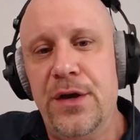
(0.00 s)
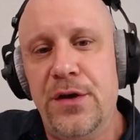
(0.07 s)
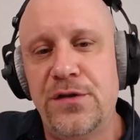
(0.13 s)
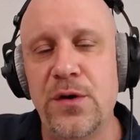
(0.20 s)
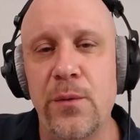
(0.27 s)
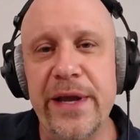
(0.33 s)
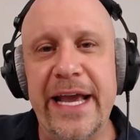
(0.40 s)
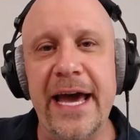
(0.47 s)

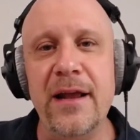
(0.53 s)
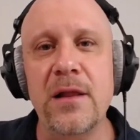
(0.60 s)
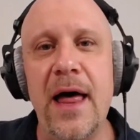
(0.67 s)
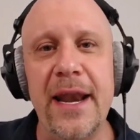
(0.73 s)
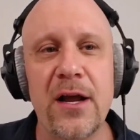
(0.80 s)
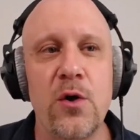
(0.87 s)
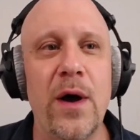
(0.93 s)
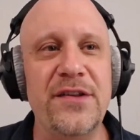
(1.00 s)
So we get a
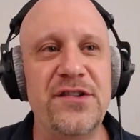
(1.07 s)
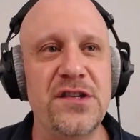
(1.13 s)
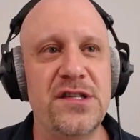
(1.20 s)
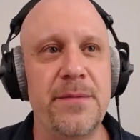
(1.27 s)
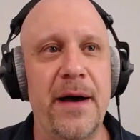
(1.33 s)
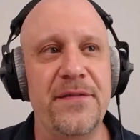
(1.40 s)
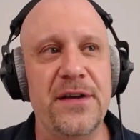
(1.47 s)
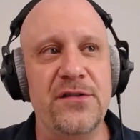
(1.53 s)
lot of questions
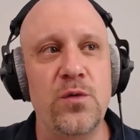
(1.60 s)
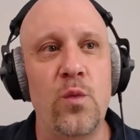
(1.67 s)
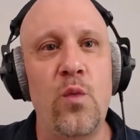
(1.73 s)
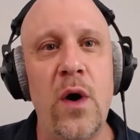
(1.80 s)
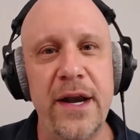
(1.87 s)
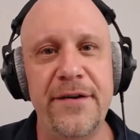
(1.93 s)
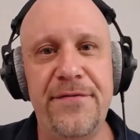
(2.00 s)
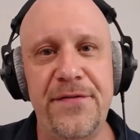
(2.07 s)
about this.
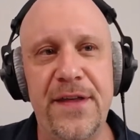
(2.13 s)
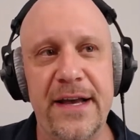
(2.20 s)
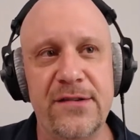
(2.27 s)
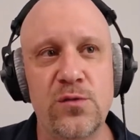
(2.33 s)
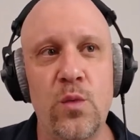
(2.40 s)
What if this?